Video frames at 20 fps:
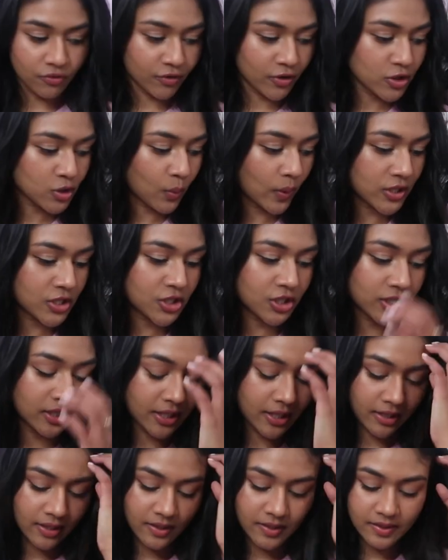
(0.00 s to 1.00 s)
the first question
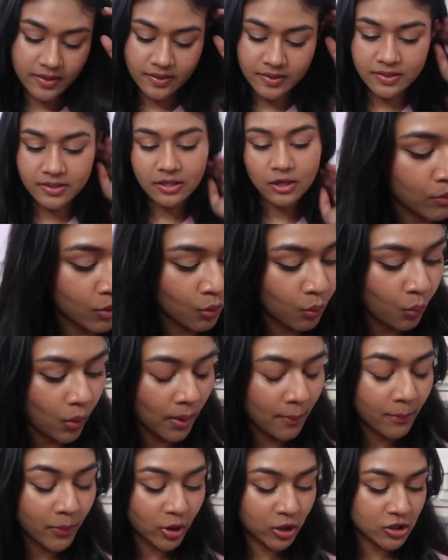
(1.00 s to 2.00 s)
is,
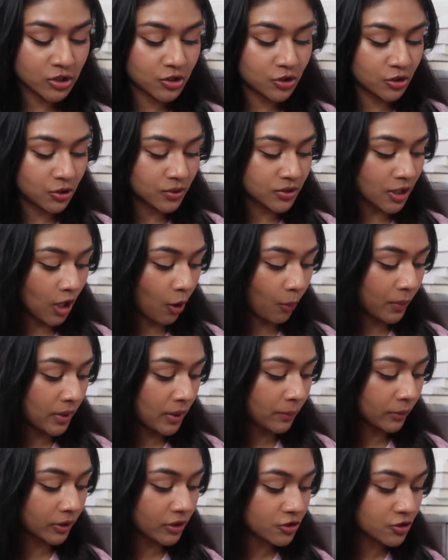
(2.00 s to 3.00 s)
what books do you tell
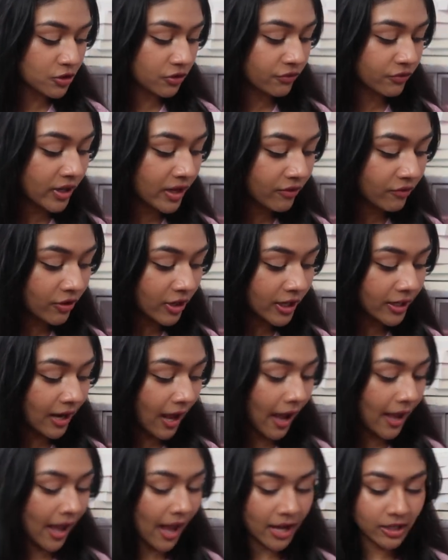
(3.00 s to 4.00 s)
people is your favorite?
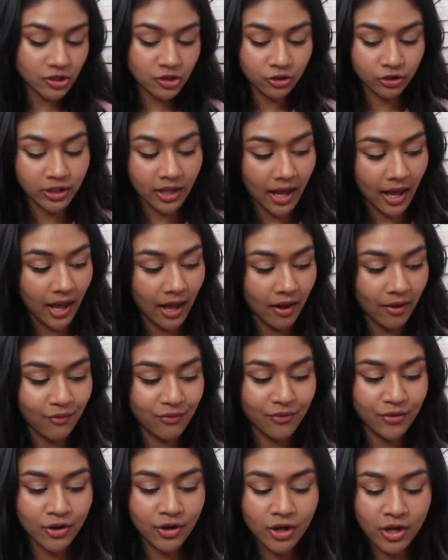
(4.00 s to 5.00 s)
I actually
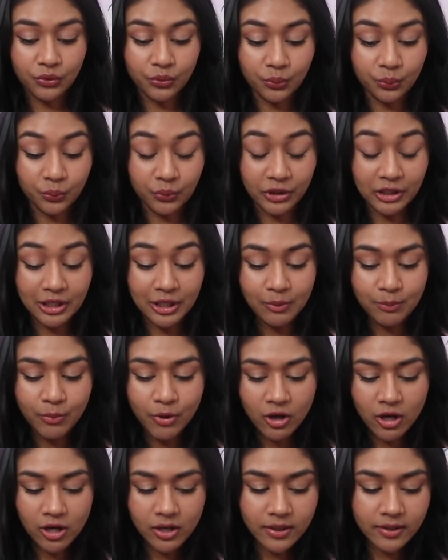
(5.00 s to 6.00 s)
have three
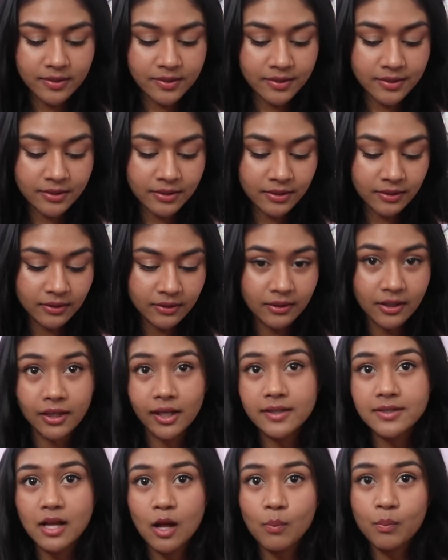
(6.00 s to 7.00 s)
books that
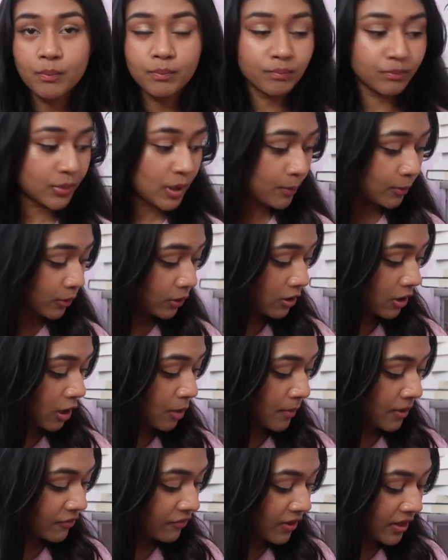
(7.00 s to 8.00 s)
I tell people
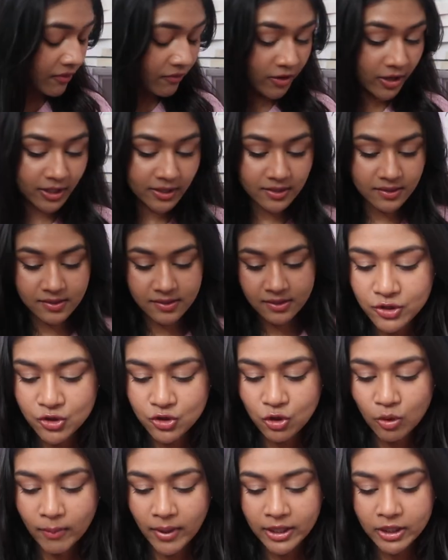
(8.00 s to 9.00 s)
are my favorites.
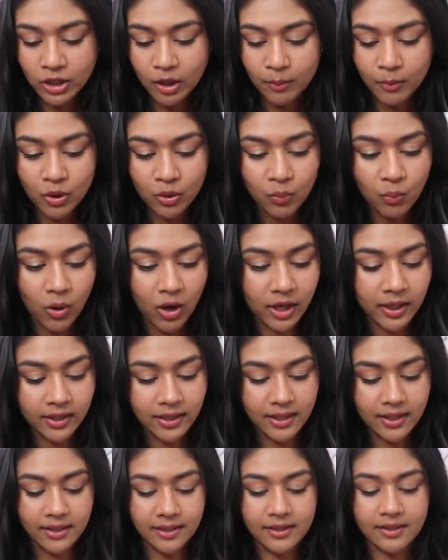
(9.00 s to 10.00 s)
So my number
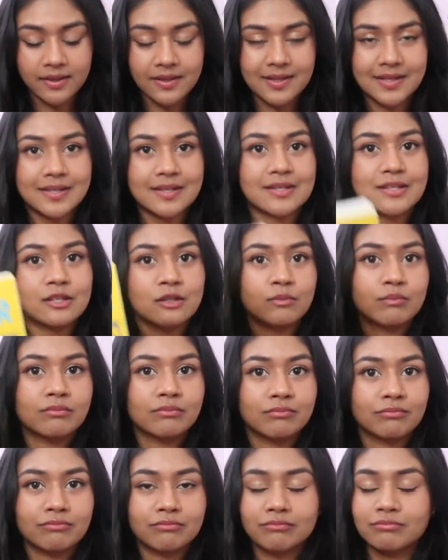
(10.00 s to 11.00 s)
one is
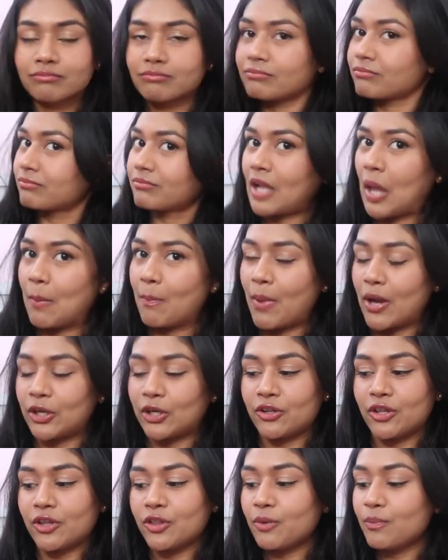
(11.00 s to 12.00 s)

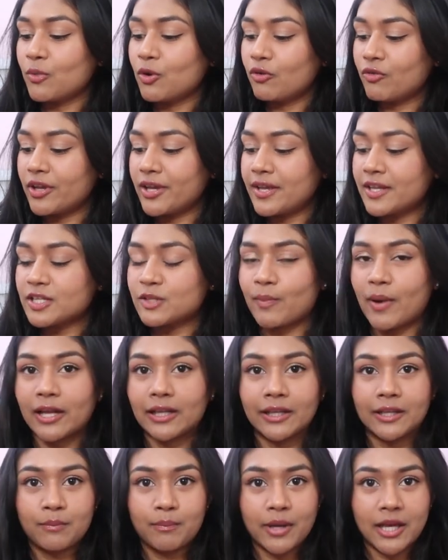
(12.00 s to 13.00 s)
Better Than the Movies by
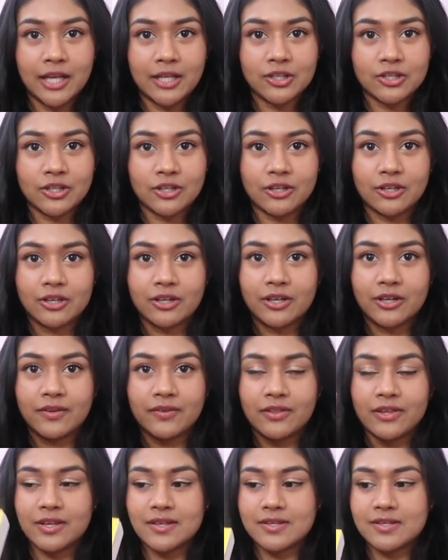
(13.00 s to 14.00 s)
Lynn Painter.
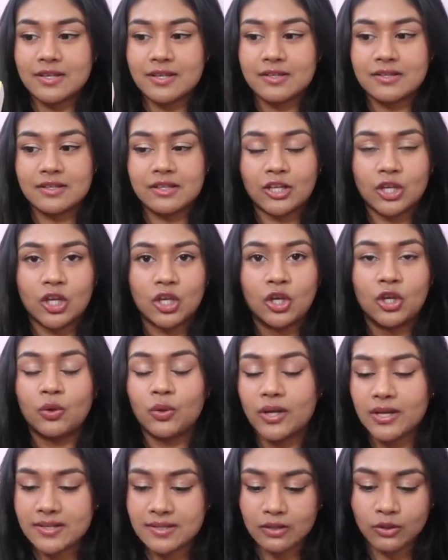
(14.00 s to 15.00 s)
This is the
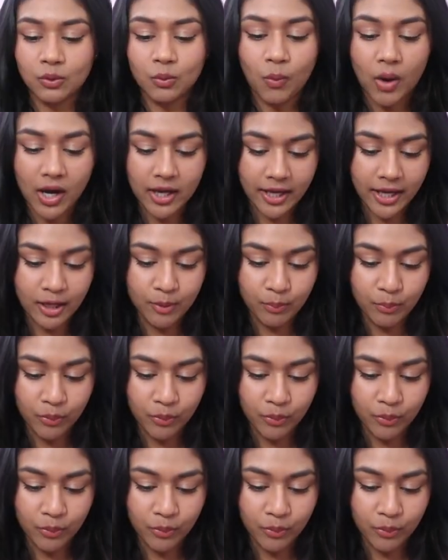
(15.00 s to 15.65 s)
cutest little YA